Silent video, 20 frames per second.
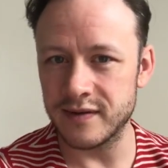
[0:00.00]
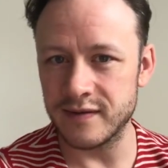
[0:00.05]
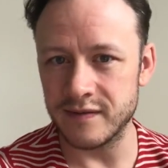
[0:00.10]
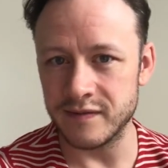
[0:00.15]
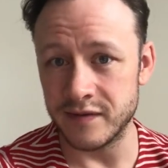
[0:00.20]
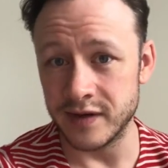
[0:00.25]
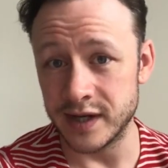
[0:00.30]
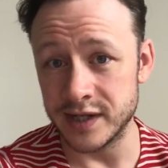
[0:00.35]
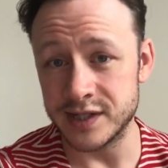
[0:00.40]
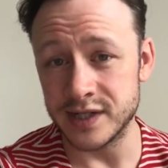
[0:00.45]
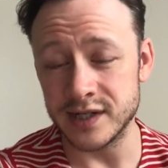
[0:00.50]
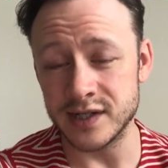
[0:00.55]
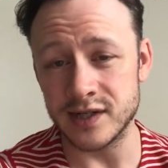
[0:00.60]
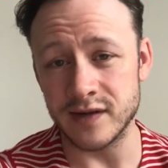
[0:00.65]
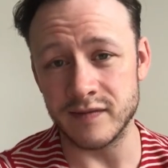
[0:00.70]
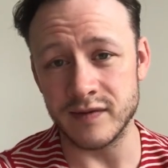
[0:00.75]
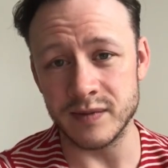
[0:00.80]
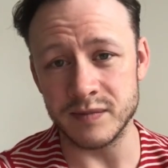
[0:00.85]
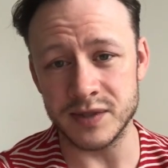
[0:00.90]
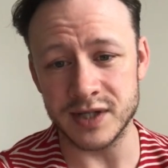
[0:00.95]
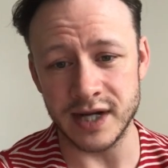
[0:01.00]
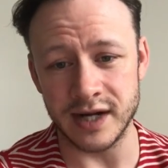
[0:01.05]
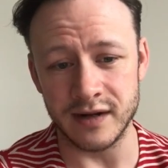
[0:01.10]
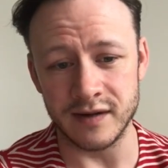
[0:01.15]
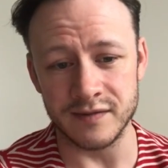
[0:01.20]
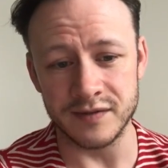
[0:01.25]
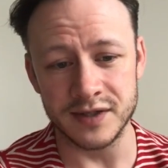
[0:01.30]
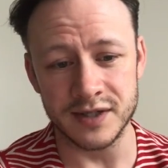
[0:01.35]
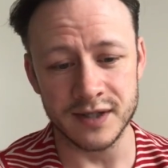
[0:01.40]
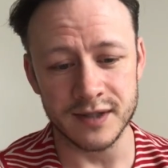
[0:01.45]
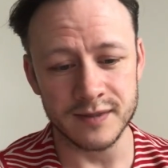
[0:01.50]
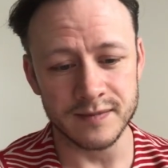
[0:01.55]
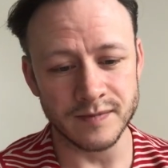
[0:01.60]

versions of themselves.